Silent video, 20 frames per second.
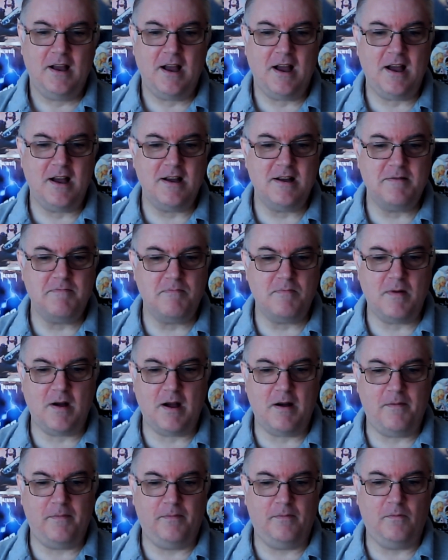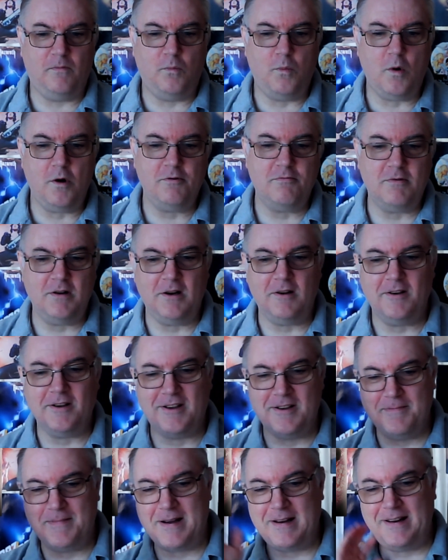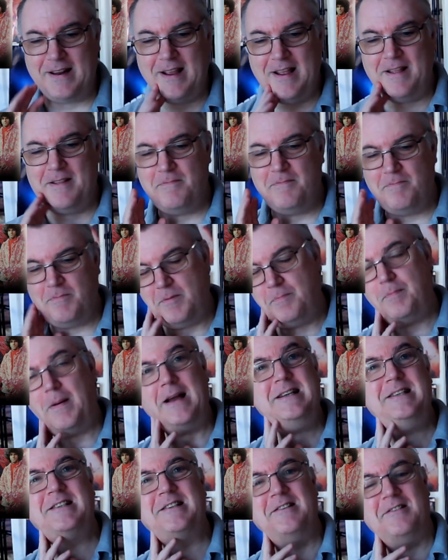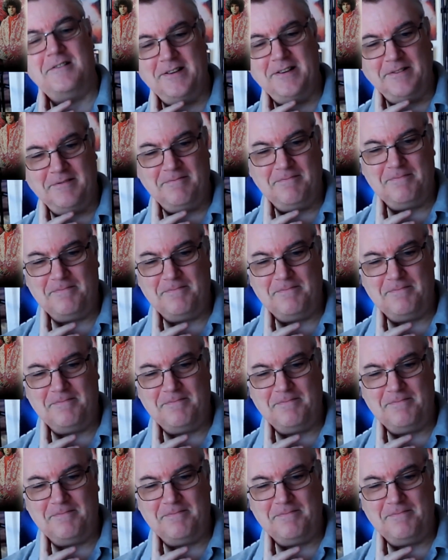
What do I like about it? The bass line.